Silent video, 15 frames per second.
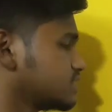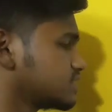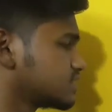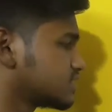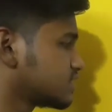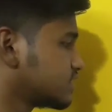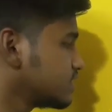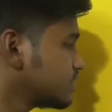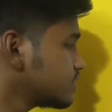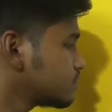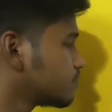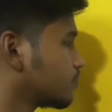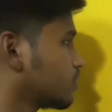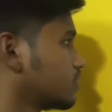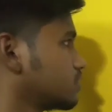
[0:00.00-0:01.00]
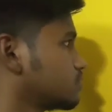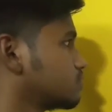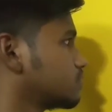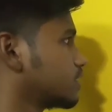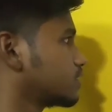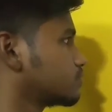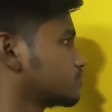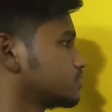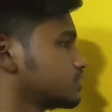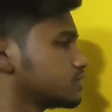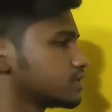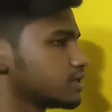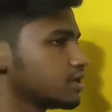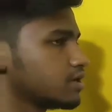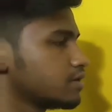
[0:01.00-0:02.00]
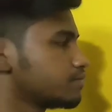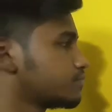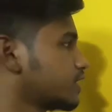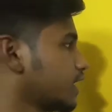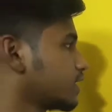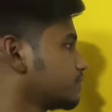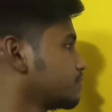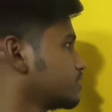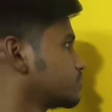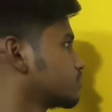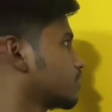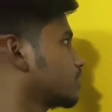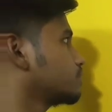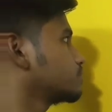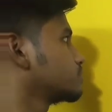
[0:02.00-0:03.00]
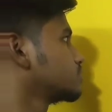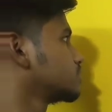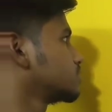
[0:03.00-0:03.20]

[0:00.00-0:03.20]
these 3 molecular weight fragment of